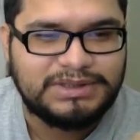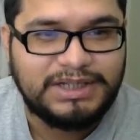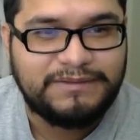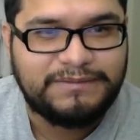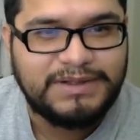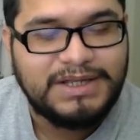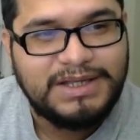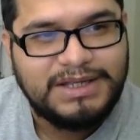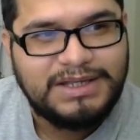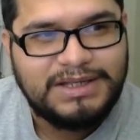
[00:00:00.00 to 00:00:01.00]
If
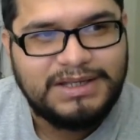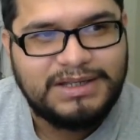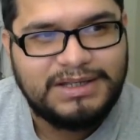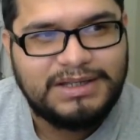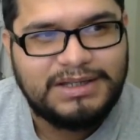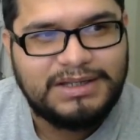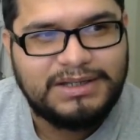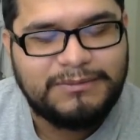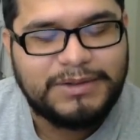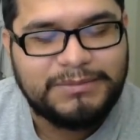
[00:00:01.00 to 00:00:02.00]

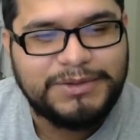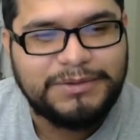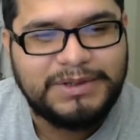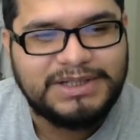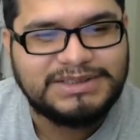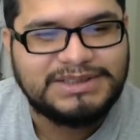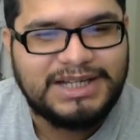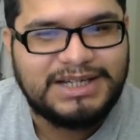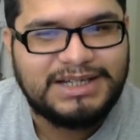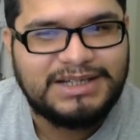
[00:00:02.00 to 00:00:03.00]
what I'm doing is
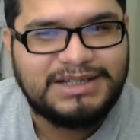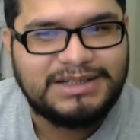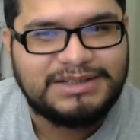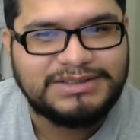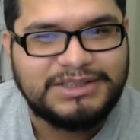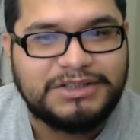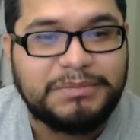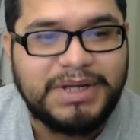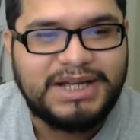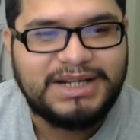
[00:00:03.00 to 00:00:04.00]
not considered
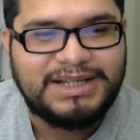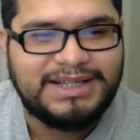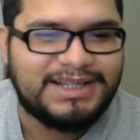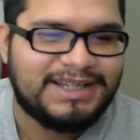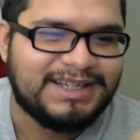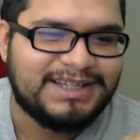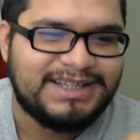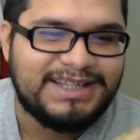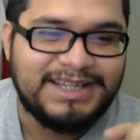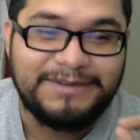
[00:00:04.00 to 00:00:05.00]
bad.
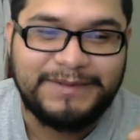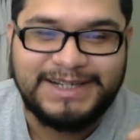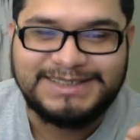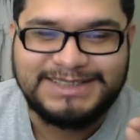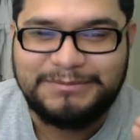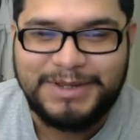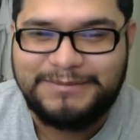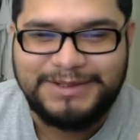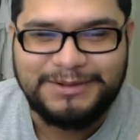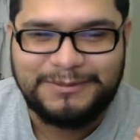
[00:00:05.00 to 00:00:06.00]
If it is, then
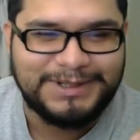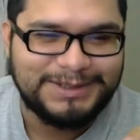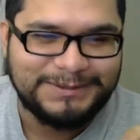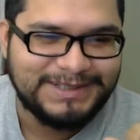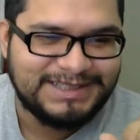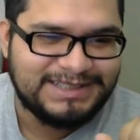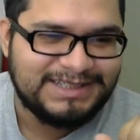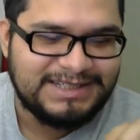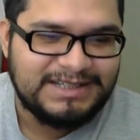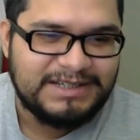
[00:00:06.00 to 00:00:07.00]
maybe you don't want to do it.
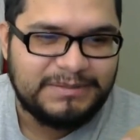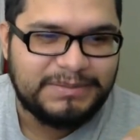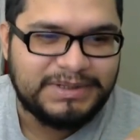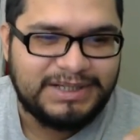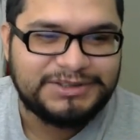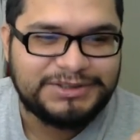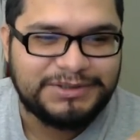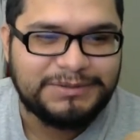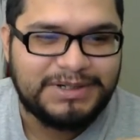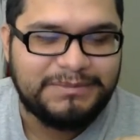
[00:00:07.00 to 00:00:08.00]
But I'll show
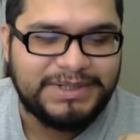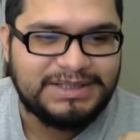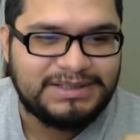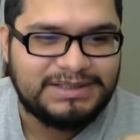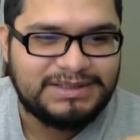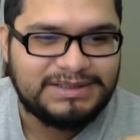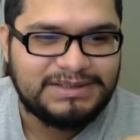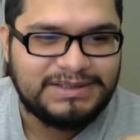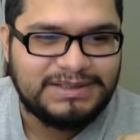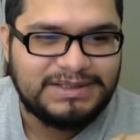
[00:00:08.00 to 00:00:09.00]
you what I mean.
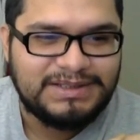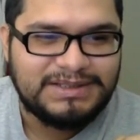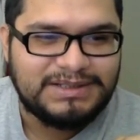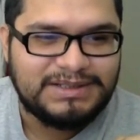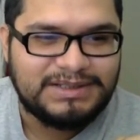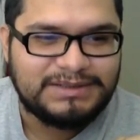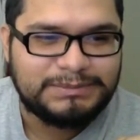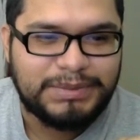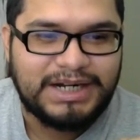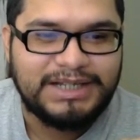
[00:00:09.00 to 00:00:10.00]

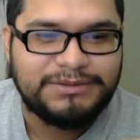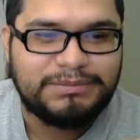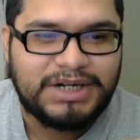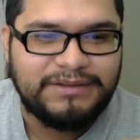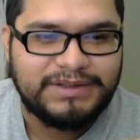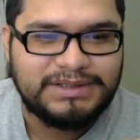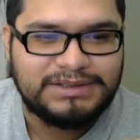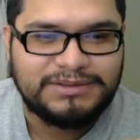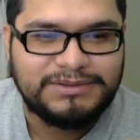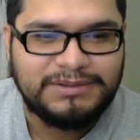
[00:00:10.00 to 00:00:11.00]
But I do private.
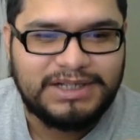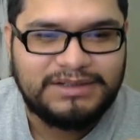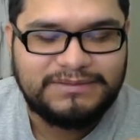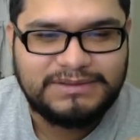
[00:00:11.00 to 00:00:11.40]
Don't do live.